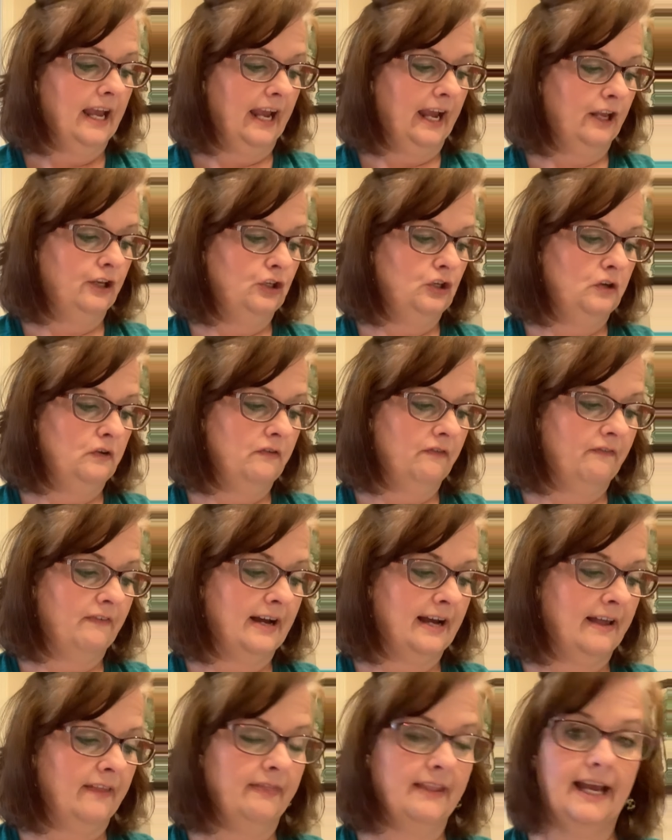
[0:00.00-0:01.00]
And you
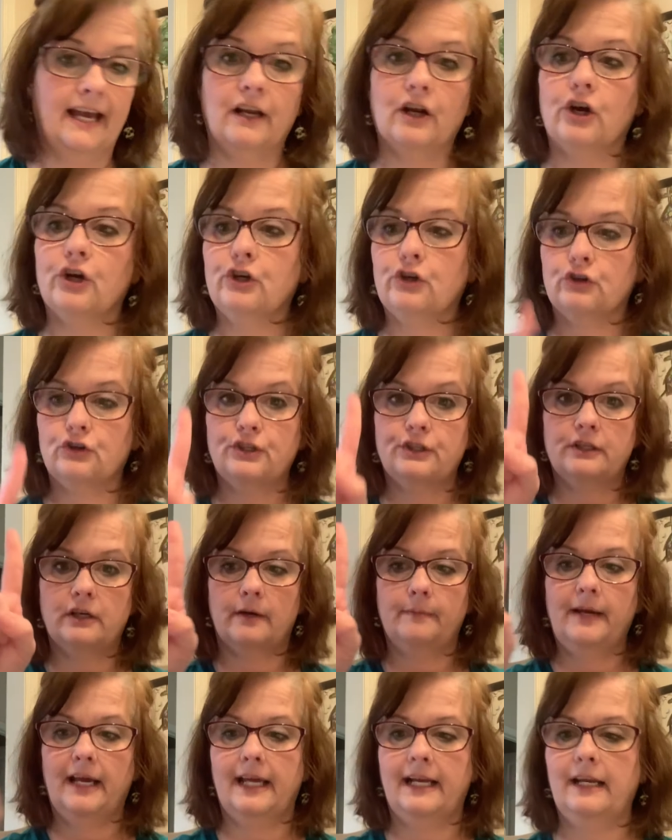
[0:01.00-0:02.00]
find that under
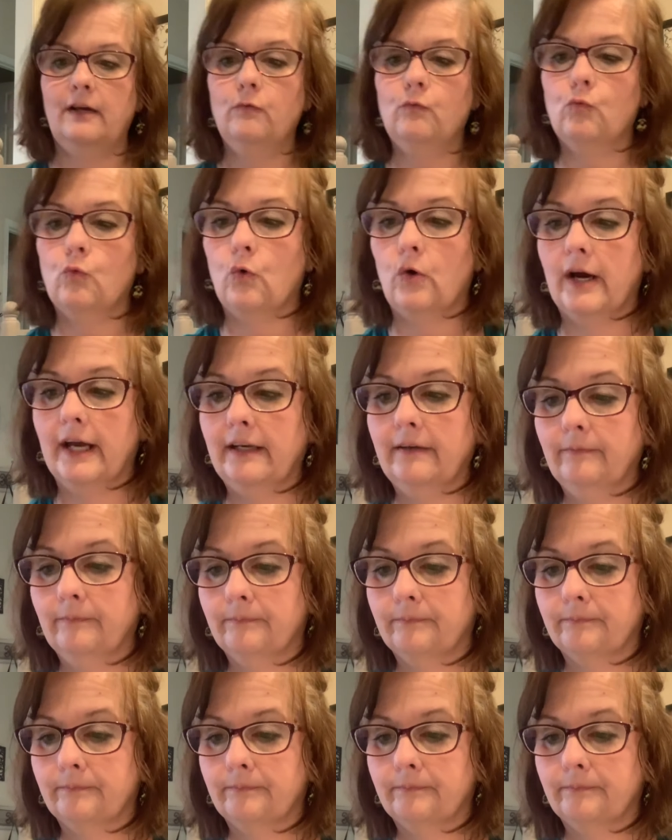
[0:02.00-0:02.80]
subheading 1,